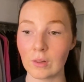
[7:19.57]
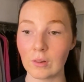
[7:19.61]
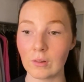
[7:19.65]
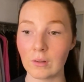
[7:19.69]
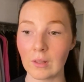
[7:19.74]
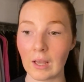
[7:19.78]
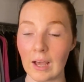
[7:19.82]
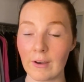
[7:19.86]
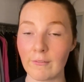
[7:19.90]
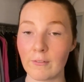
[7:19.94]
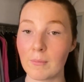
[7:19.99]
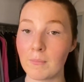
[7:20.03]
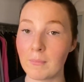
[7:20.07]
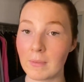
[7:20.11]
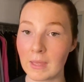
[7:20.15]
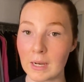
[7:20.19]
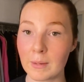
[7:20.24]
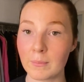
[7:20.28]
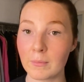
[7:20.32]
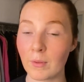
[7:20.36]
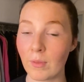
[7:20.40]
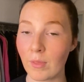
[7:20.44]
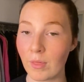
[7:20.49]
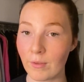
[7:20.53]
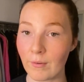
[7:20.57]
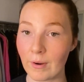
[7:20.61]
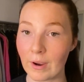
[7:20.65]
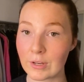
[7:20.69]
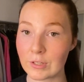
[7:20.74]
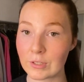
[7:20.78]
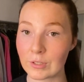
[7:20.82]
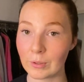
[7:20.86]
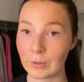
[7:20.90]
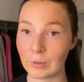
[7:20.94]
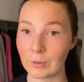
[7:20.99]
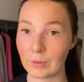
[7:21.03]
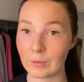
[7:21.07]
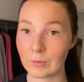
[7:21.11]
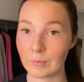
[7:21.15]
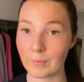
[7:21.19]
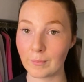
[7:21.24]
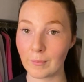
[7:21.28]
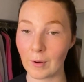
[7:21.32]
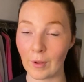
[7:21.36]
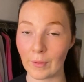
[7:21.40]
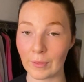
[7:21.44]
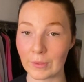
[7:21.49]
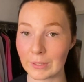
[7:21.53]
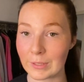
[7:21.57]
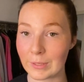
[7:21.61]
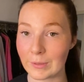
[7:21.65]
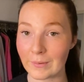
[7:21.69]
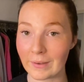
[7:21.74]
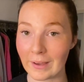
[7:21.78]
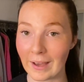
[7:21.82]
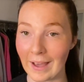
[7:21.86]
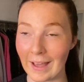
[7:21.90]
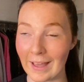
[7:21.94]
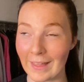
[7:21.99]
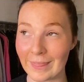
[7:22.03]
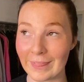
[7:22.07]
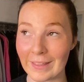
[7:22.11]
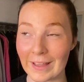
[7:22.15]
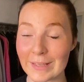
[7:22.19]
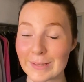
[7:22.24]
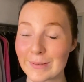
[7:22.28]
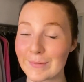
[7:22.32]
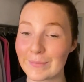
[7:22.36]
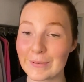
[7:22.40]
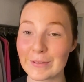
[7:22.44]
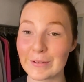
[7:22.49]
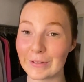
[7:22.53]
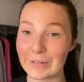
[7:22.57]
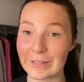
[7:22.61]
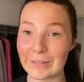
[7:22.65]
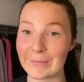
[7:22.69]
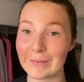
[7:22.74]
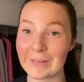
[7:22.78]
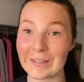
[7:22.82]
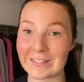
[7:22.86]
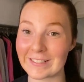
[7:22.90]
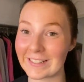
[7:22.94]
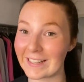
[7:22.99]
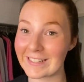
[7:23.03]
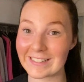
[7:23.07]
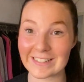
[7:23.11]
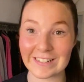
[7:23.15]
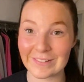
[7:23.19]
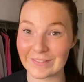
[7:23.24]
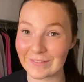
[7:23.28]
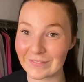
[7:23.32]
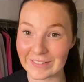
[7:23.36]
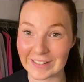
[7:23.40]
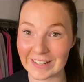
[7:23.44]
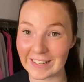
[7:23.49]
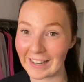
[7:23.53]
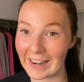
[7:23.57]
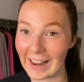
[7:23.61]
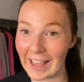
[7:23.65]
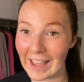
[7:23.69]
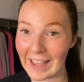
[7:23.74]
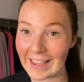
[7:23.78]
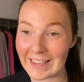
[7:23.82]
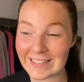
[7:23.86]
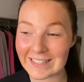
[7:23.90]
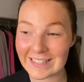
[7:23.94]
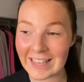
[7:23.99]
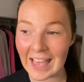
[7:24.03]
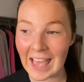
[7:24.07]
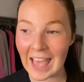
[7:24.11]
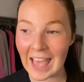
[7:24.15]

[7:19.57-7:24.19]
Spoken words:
have a minimum threshold on the UCAT, and that's purely because I didn't realize,